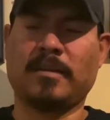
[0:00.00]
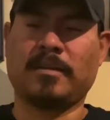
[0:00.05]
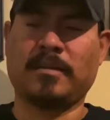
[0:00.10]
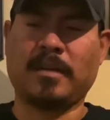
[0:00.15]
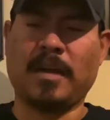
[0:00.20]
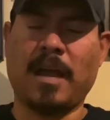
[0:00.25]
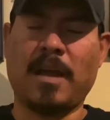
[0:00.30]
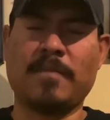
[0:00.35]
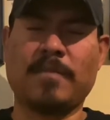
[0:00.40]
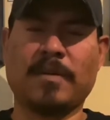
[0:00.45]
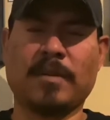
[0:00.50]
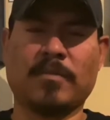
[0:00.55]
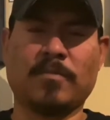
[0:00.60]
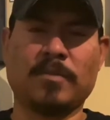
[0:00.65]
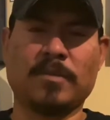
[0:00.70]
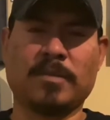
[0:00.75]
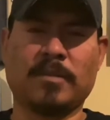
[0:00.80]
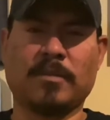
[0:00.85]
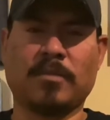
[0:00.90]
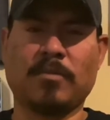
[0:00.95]
Havok
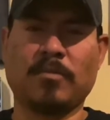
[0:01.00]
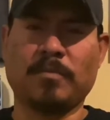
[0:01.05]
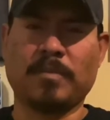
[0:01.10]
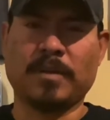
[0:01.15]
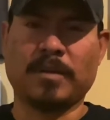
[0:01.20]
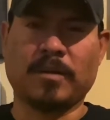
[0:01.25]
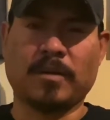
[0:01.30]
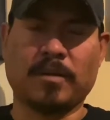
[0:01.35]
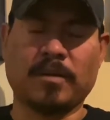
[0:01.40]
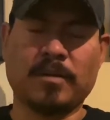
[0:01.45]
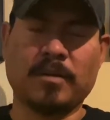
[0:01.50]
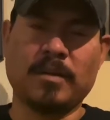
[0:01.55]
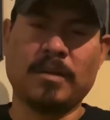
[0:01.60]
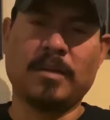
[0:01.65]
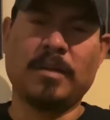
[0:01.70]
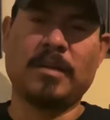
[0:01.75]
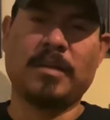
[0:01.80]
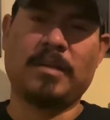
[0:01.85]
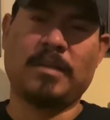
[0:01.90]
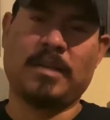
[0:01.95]
was the opener.
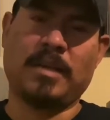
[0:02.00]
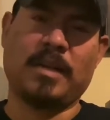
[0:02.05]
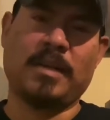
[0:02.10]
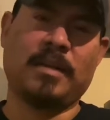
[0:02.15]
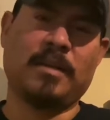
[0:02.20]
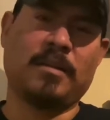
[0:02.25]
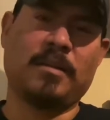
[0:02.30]
And